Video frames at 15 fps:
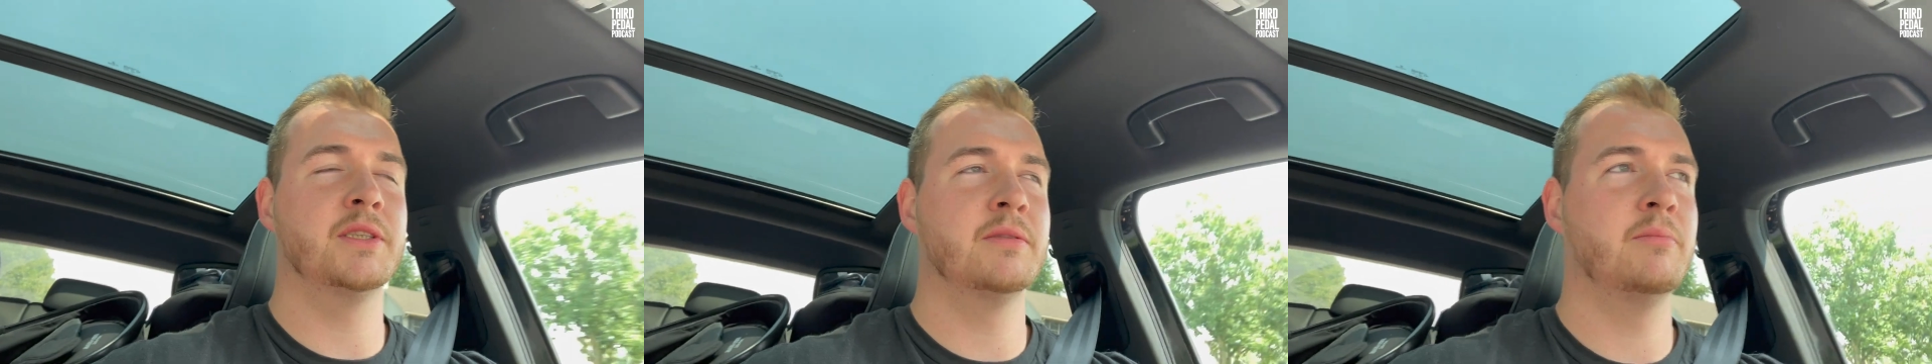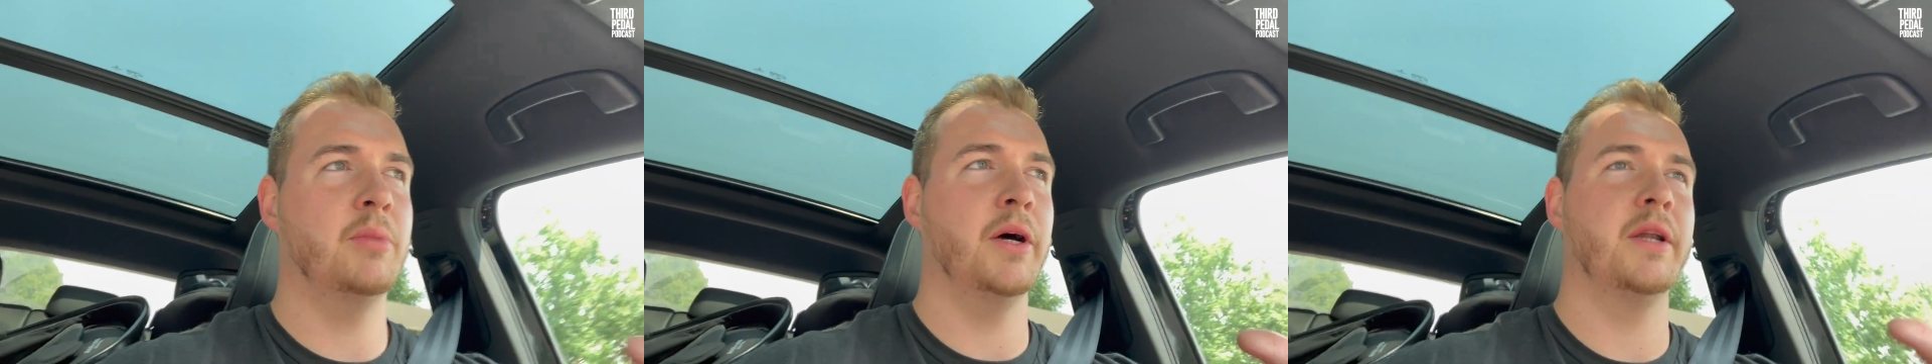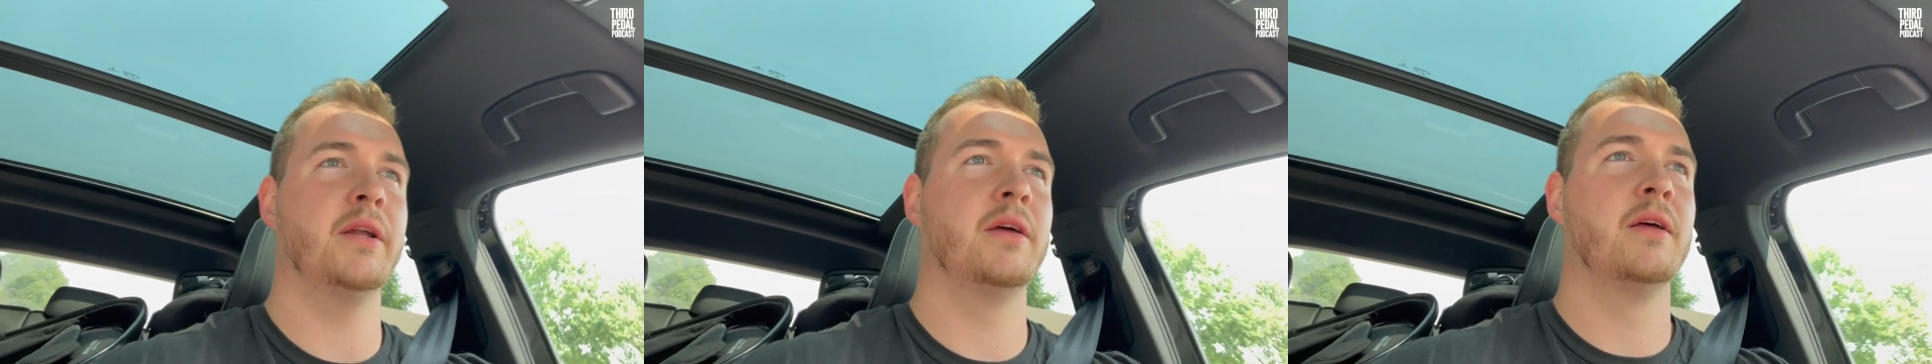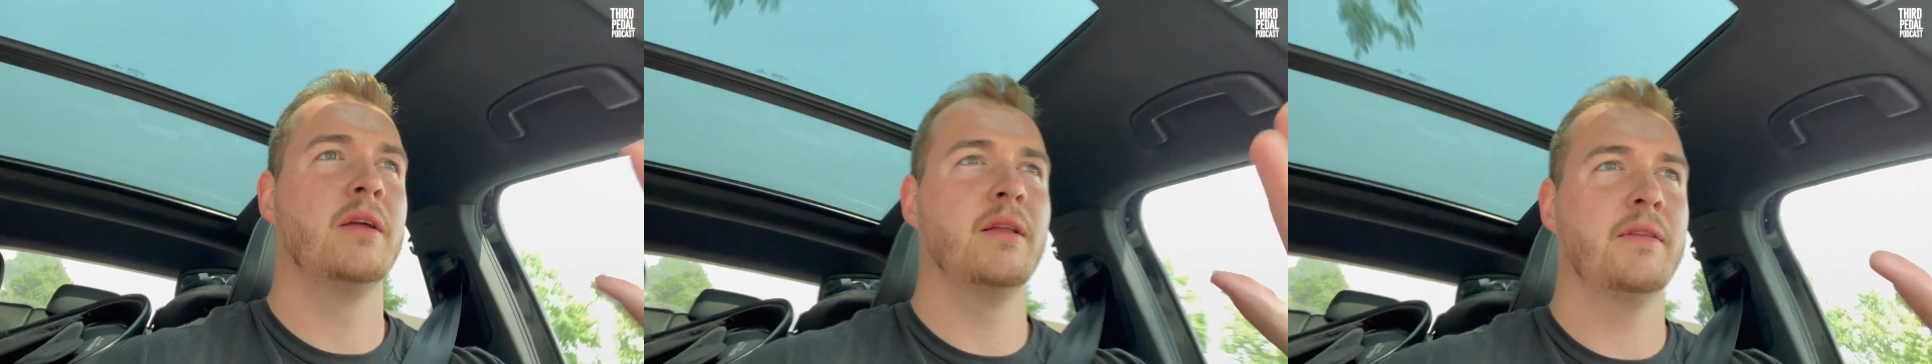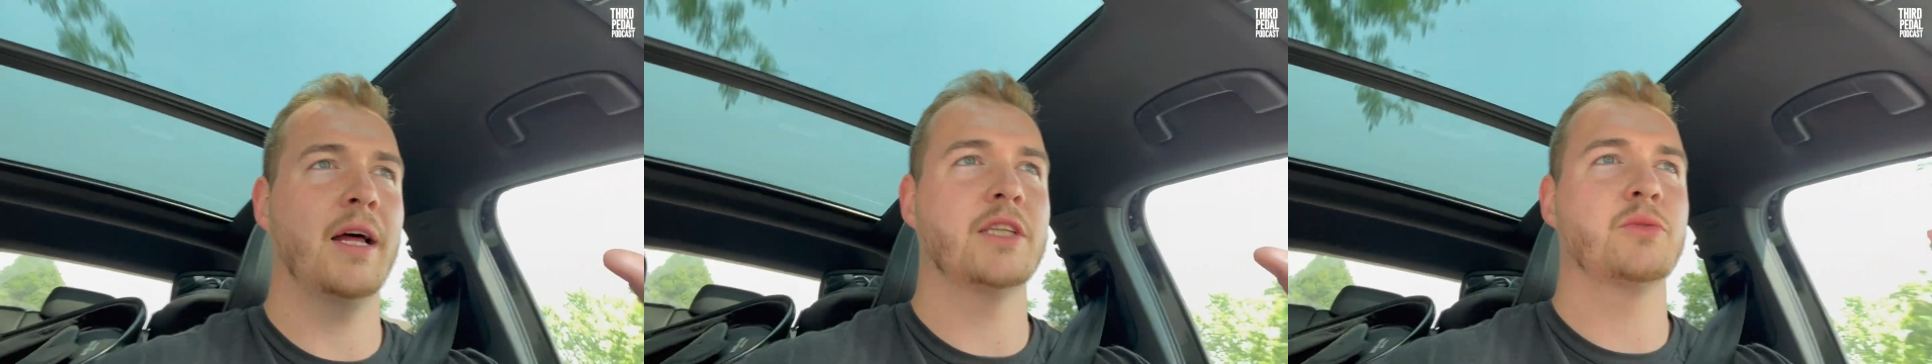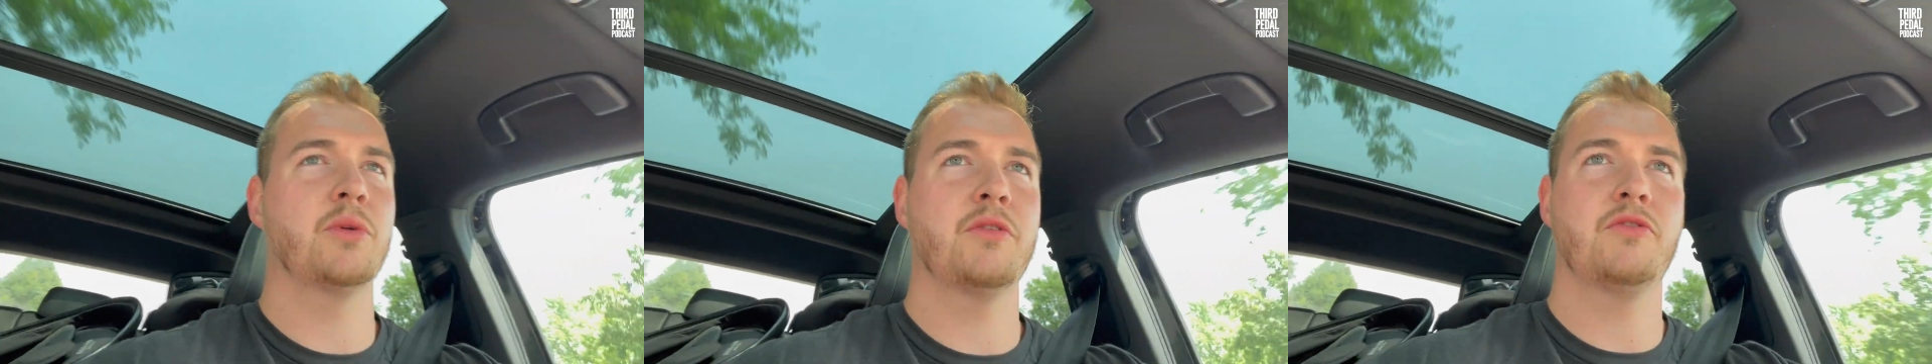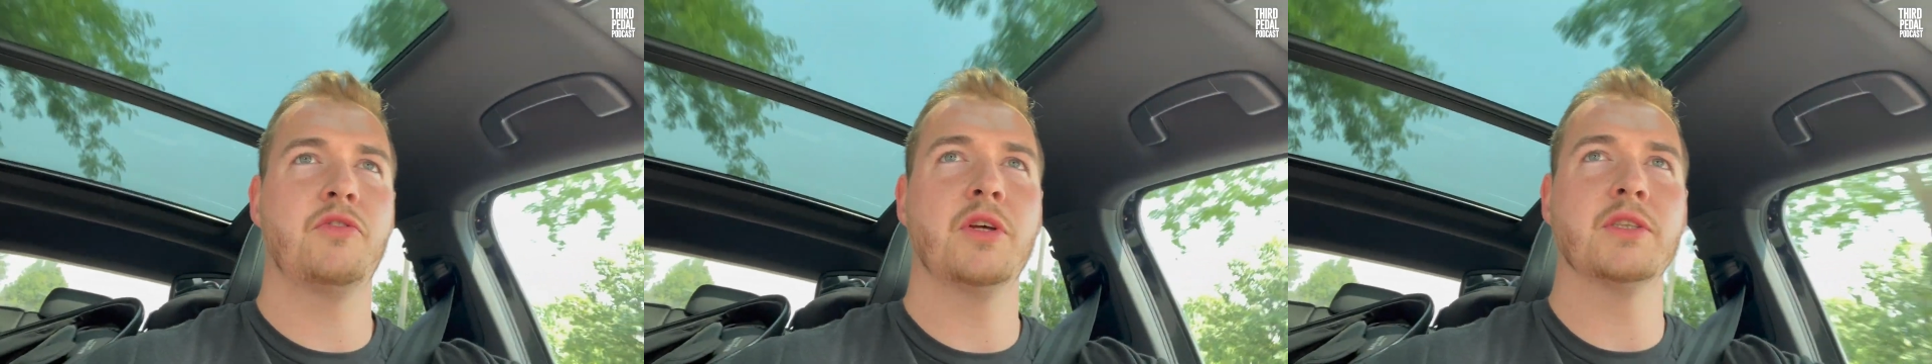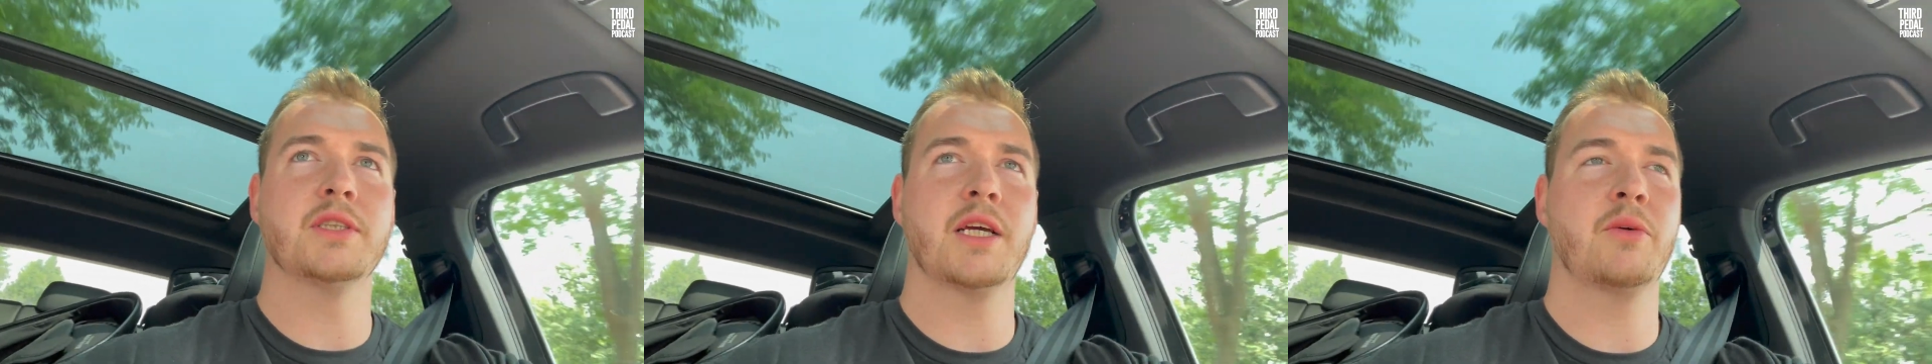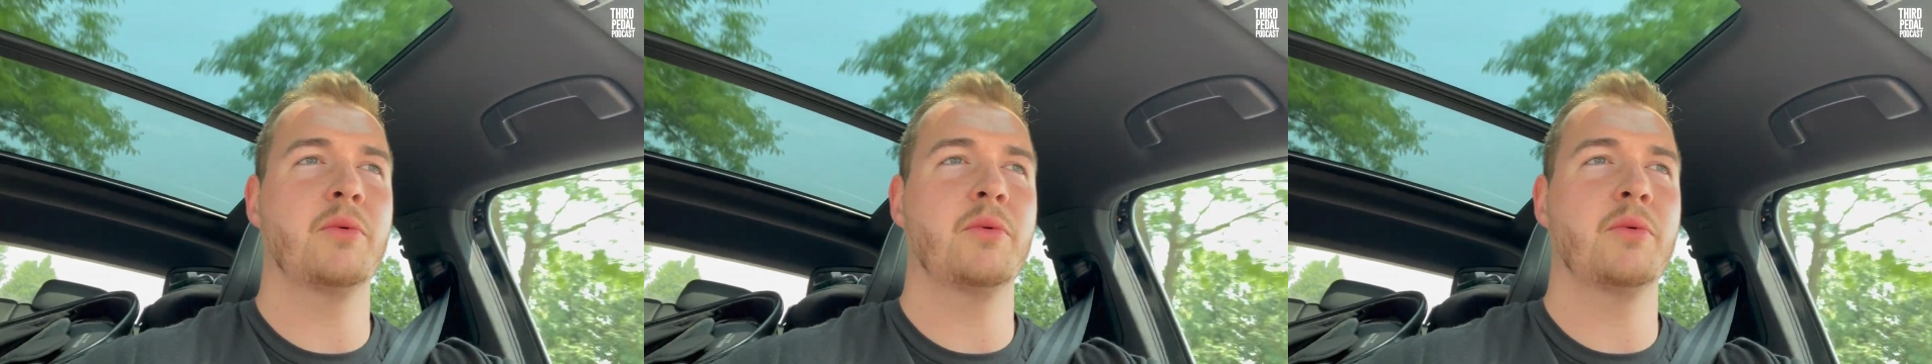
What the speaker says: but that's what it feels like.